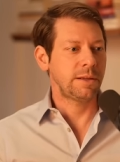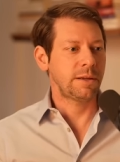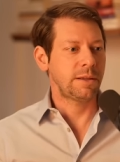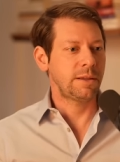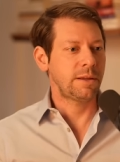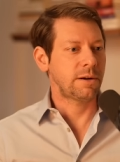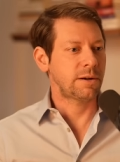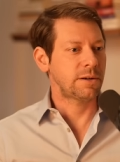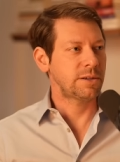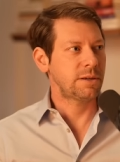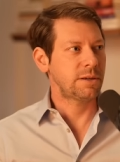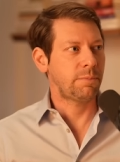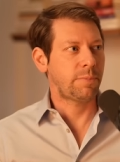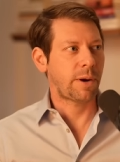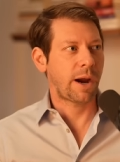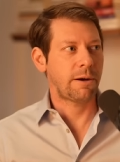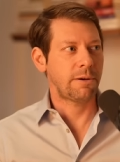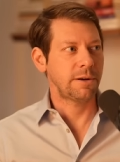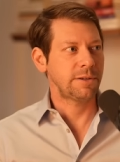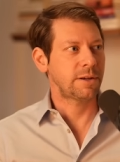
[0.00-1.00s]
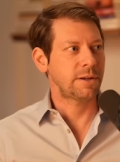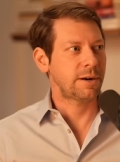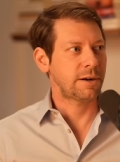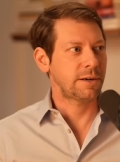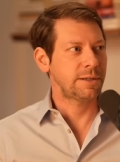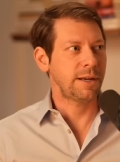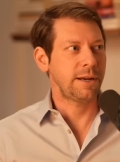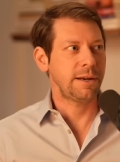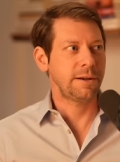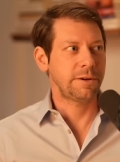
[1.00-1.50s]
that there are some pirates on our
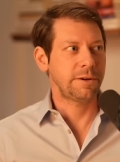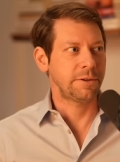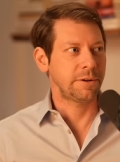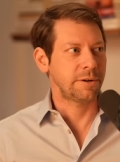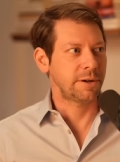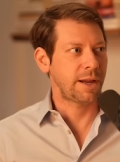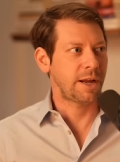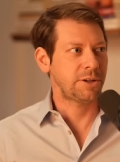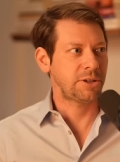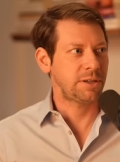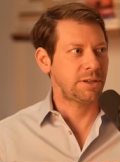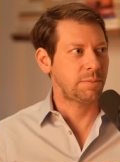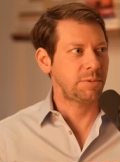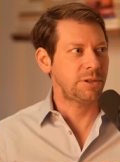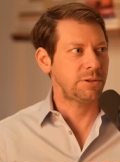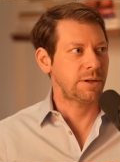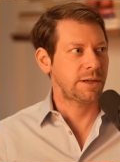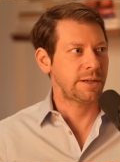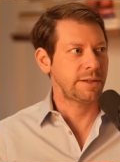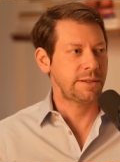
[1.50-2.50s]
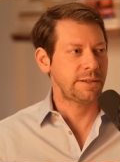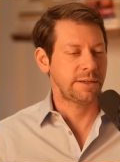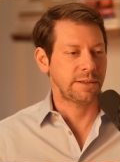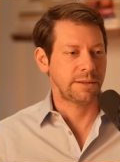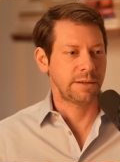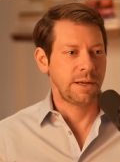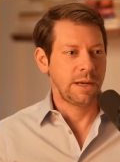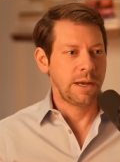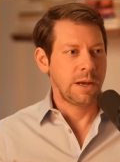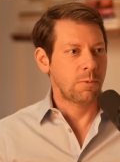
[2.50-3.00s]
tail and they're catching up to us and